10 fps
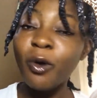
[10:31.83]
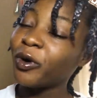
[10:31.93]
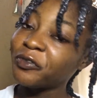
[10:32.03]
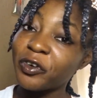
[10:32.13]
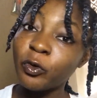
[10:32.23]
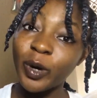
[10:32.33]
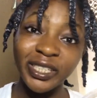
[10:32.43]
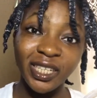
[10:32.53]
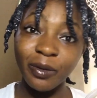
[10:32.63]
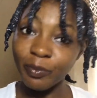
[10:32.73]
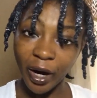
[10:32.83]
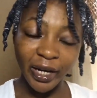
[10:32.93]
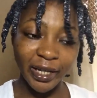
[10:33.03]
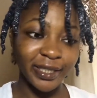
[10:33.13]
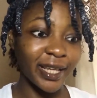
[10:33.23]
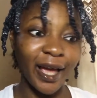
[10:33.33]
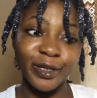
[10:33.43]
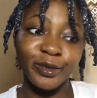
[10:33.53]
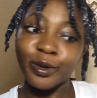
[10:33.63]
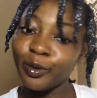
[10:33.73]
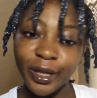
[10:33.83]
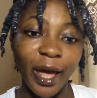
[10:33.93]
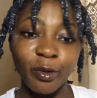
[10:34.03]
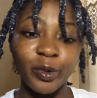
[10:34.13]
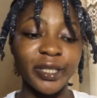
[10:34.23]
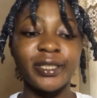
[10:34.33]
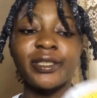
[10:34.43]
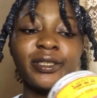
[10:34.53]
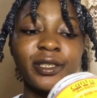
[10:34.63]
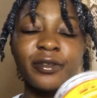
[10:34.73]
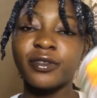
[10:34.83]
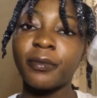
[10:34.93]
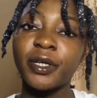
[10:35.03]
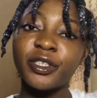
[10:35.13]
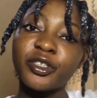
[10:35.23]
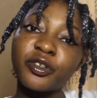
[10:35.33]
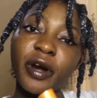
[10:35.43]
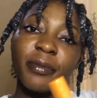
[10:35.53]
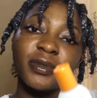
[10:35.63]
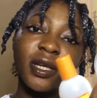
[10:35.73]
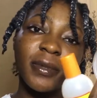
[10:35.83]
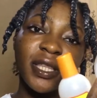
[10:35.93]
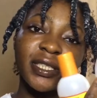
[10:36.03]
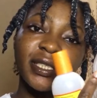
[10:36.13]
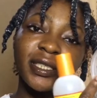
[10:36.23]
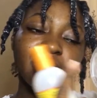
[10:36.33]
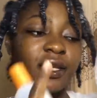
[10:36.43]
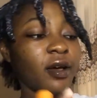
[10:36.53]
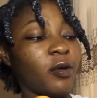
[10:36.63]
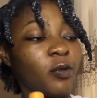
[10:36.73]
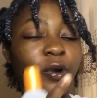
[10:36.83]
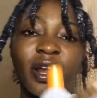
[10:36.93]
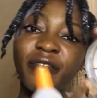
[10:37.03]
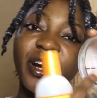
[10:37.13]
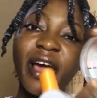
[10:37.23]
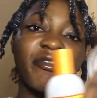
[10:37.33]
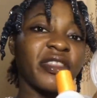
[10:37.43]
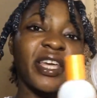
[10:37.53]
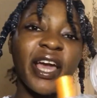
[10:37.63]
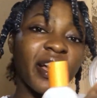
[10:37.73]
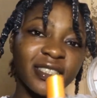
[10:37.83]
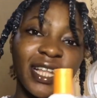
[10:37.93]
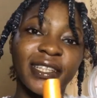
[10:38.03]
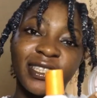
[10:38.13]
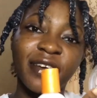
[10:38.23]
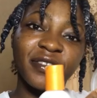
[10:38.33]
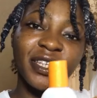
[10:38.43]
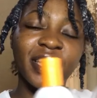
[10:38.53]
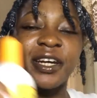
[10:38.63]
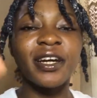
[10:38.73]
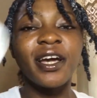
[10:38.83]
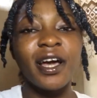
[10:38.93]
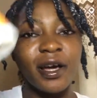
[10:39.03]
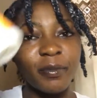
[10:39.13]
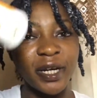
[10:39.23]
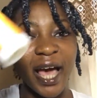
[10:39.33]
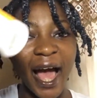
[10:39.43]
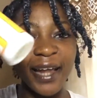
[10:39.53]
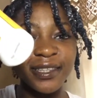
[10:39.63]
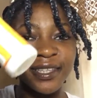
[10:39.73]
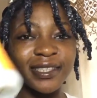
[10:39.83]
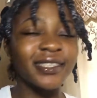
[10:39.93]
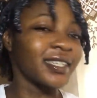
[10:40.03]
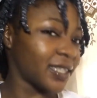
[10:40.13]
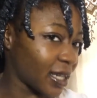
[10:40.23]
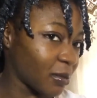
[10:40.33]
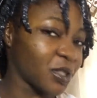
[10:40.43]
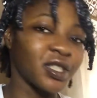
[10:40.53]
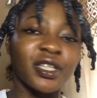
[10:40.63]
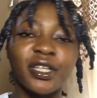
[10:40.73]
one for wasting products. I don't like wasting stuff. So I'm going to scrape some of this, everything else that's left in here. I'm going to add this, and then I'm just going to